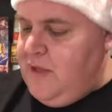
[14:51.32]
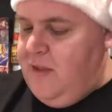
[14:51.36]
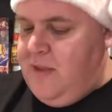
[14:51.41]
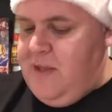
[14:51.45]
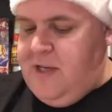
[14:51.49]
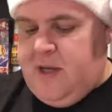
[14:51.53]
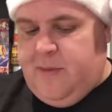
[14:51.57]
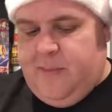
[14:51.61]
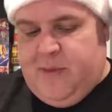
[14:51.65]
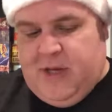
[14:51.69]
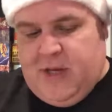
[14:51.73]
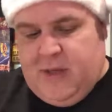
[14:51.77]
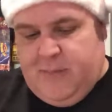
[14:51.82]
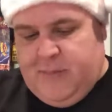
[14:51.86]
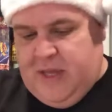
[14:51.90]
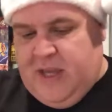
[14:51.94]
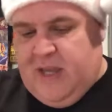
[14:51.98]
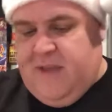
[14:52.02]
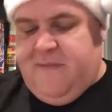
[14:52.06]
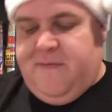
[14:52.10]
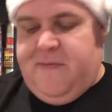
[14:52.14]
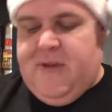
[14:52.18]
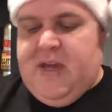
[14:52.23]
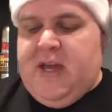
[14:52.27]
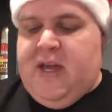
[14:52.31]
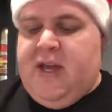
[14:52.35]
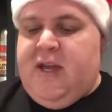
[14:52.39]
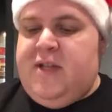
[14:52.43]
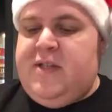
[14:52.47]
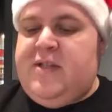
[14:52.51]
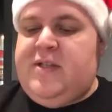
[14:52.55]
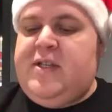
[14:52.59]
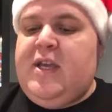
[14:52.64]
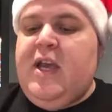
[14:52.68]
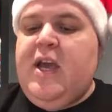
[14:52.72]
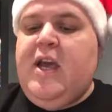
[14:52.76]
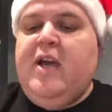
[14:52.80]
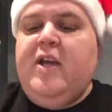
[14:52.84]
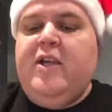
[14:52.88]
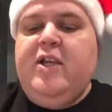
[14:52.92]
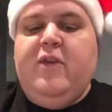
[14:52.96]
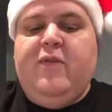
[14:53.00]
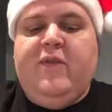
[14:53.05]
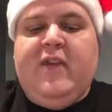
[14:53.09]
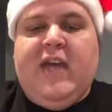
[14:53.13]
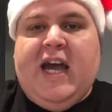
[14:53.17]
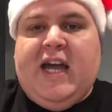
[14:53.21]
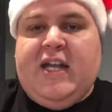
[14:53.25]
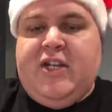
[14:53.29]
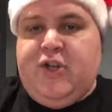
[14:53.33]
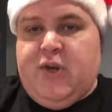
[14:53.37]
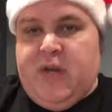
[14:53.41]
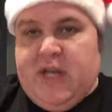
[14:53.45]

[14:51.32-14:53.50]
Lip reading: all the WWE fans. You've got